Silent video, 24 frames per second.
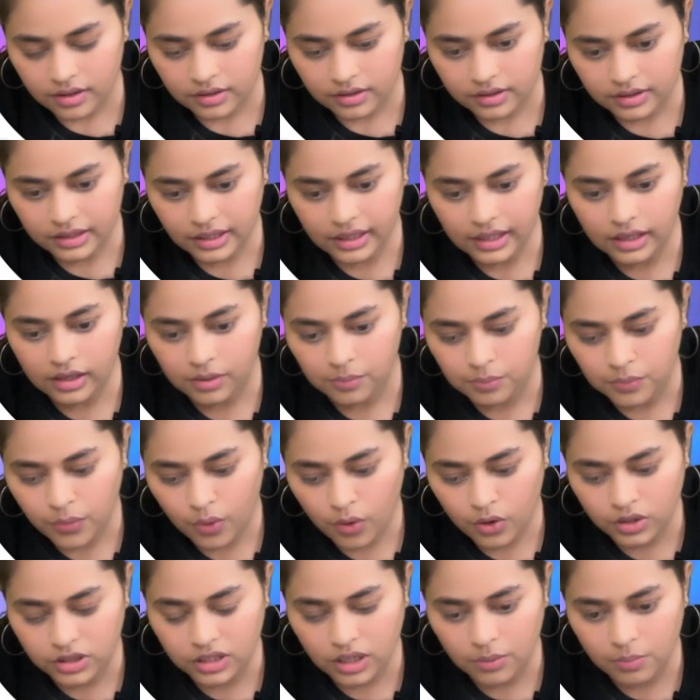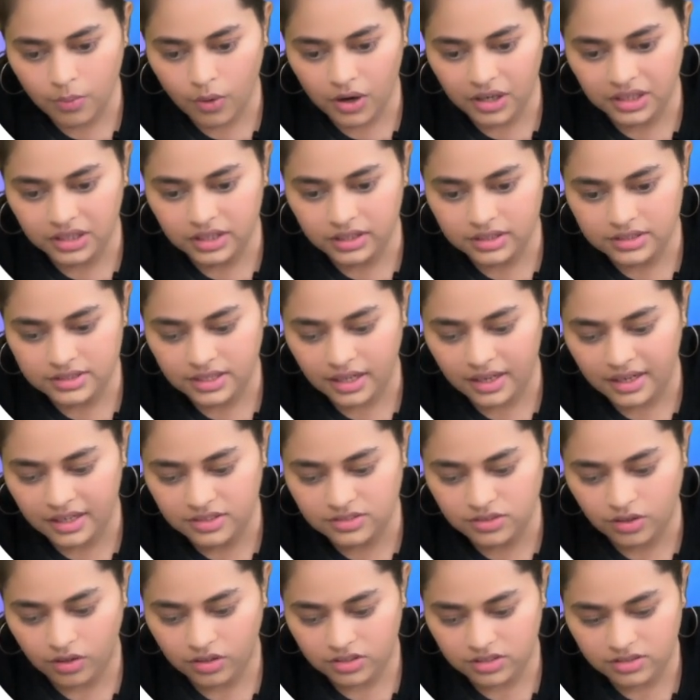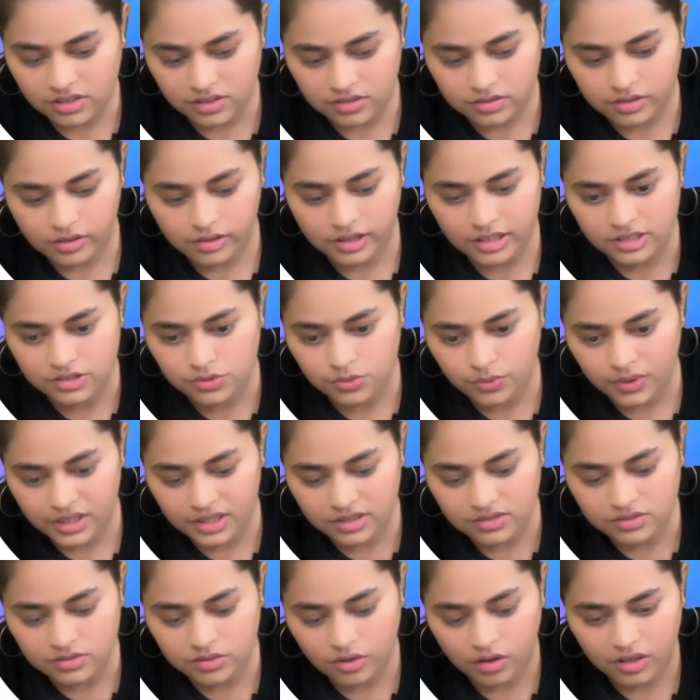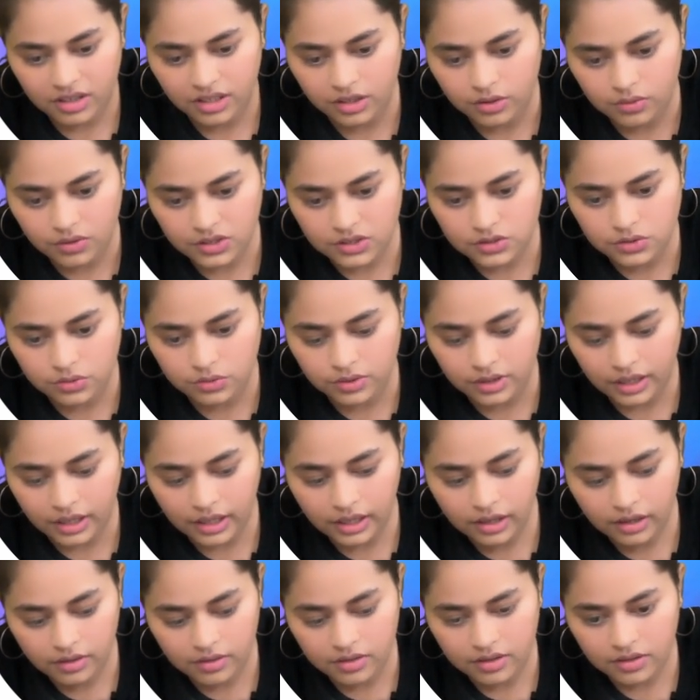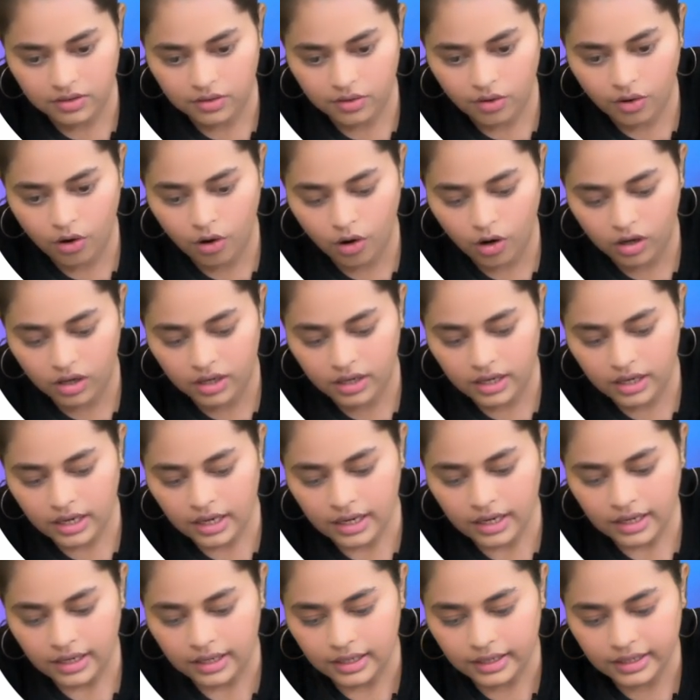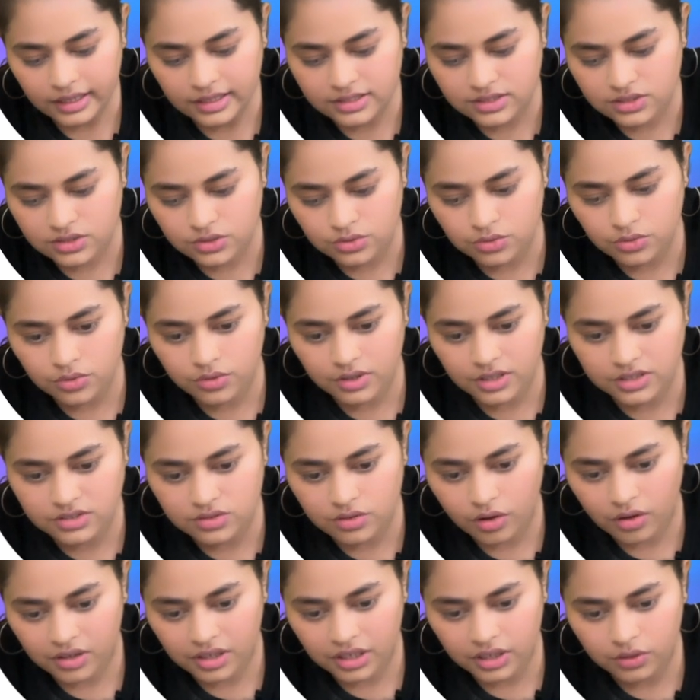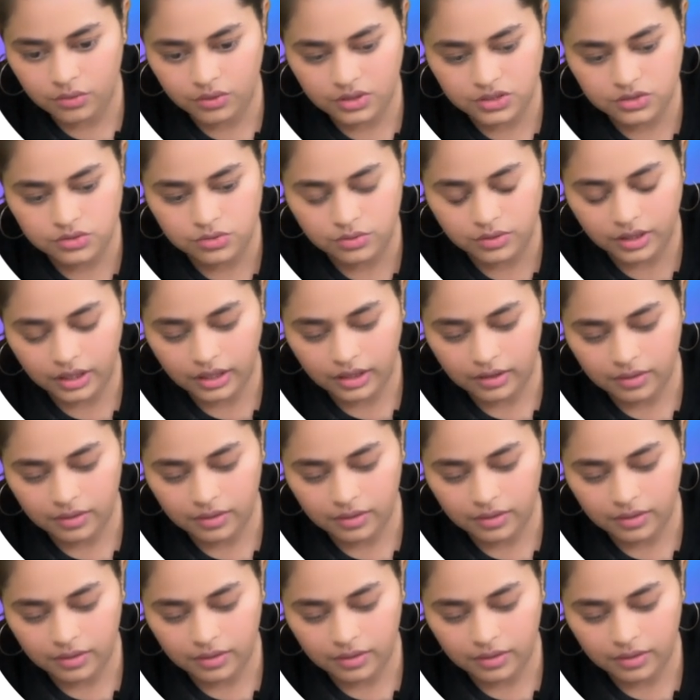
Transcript: till both the pointers are exhausted. So list 1 is not equals to null or list 2 is not equals to null,